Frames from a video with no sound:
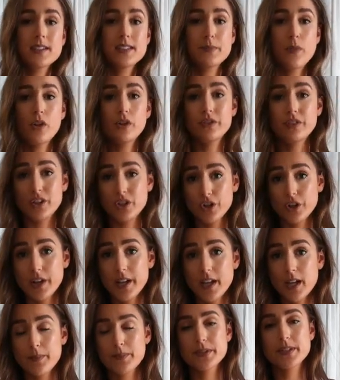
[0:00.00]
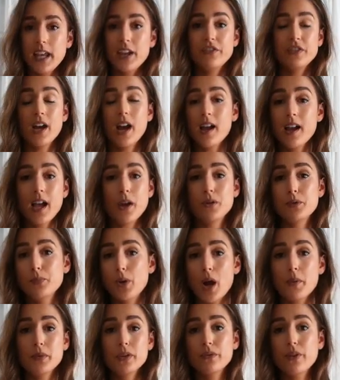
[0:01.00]
is smaller than your hips. If not, I would
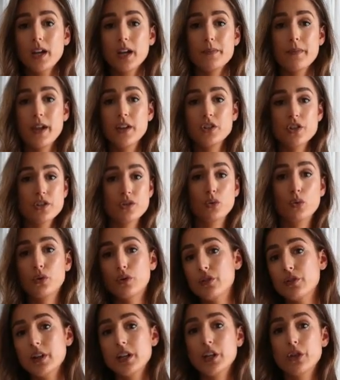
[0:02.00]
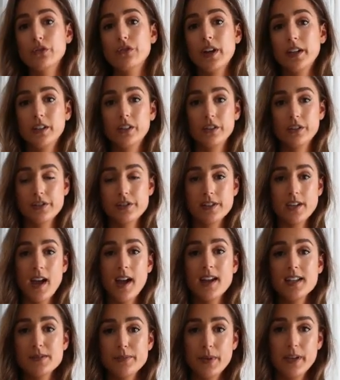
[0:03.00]
probably recommend just ordering your regular
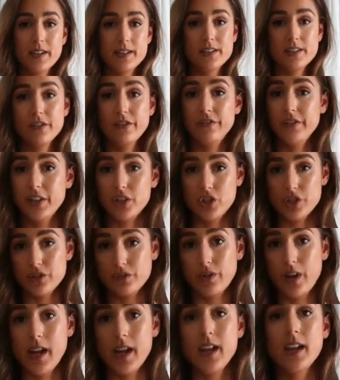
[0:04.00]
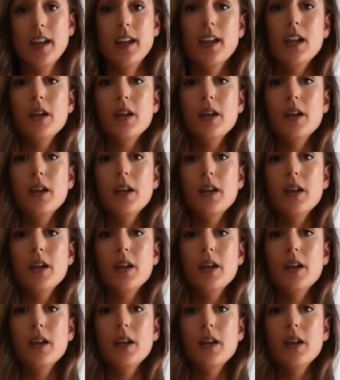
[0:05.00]
size because they'll fit just right.